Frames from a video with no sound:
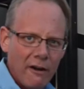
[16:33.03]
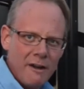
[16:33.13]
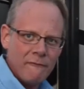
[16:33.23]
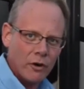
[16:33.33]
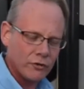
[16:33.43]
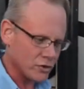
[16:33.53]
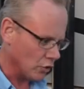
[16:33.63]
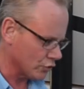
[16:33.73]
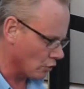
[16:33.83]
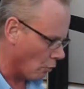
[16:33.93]
Very
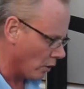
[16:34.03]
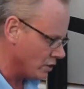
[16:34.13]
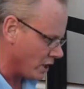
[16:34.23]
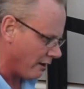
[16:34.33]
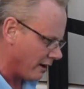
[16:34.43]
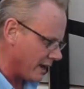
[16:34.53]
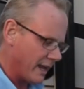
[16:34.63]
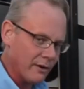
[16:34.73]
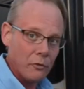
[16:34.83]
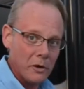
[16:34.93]
versatile storage area,
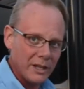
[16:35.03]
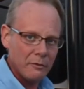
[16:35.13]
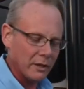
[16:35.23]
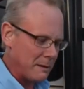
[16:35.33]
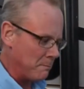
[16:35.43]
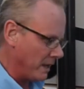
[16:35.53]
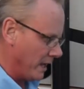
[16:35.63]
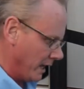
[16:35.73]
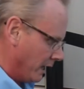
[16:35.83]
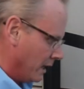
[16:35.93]
and really, really
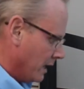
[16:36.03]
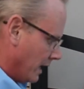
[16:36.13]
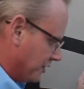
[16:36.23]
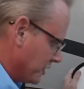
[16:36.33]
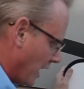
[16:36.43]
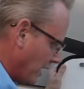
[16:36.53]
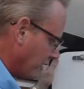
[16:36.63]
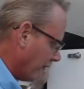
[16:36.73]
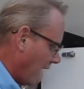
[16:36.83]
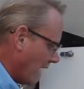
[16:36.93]
big. It's not
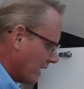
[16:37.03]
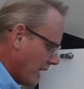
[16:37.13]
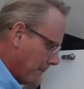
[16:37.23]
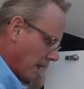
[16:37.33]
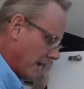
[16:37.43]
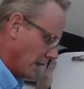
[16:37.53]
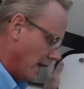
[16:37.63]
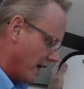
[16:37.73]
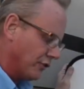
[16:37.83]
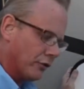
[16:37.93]
divided up like a
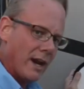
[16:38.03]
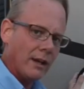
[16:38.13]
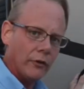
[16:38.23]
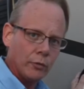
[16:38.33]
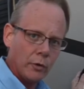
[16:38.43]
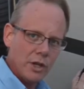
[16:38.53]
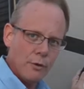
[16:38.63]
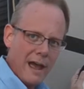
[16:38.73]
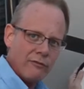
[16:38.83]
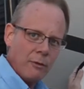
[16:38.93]
lot of trailers where
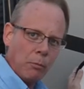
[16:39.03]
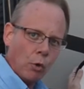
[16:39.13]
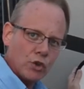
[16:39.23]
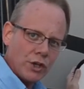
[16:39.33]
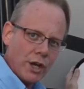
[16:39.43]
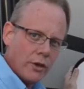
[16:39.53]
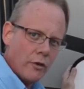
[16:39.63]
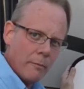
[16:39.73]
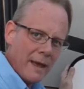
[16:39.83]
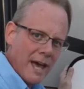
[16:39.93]
you have the portion
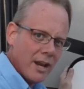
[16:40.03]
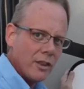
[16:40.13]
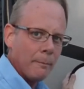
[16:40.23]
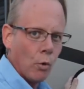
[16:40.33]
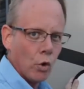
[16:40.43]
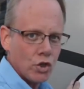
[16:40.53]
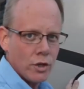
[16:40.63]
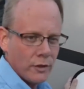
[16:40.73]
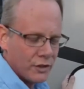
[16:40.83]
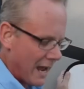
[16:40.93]
under the bed and the
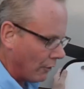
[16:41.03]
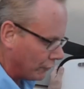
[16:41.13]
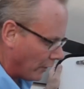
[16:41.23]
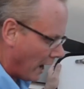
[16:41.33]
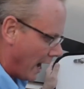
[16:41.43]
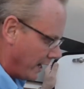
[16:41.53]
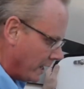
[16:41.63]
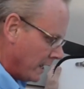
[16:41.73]
portion that's outside.